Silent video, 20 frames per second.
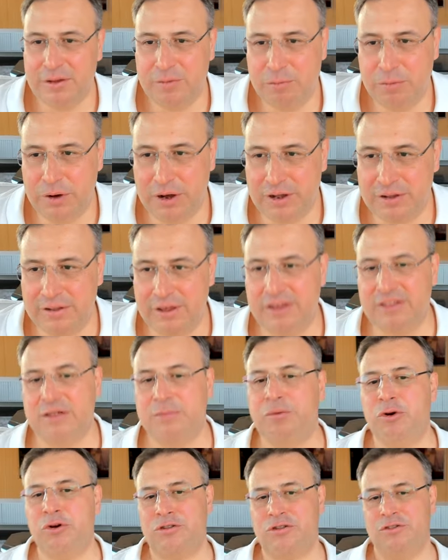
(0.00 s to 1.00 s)
But as a
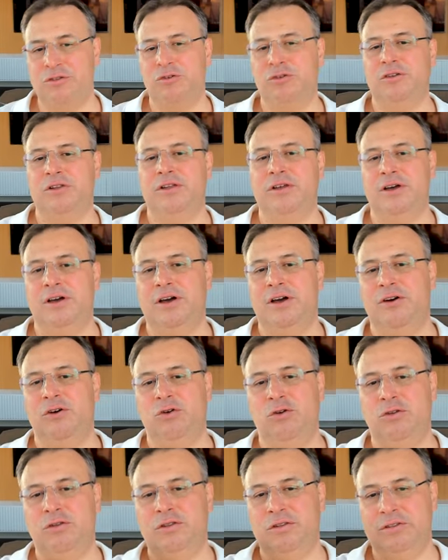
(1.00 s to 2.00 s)
person
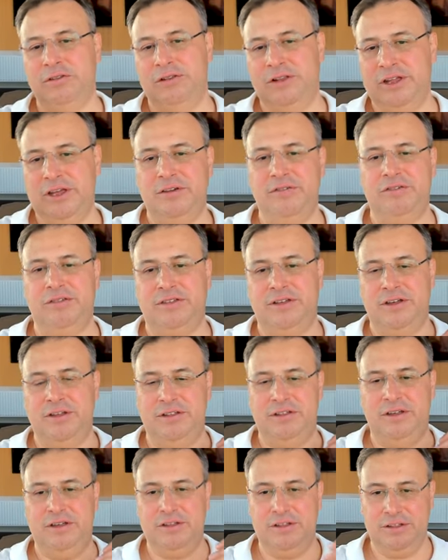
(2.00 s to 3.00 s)
who lives
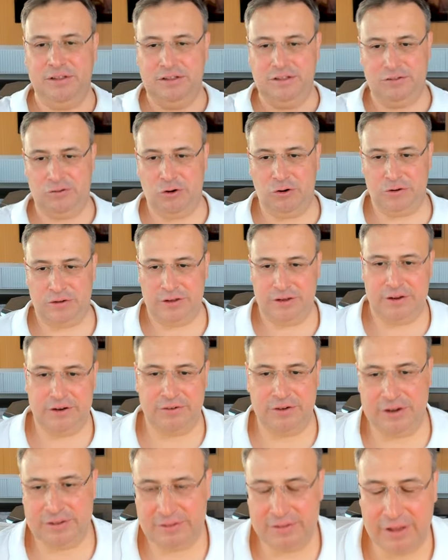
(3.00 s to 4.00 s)
in Turkey
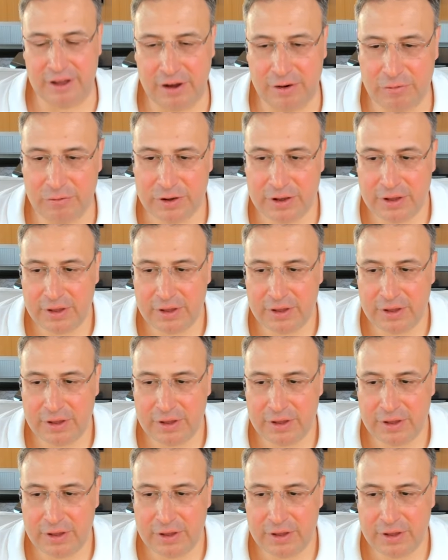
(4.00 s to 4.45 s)
right now,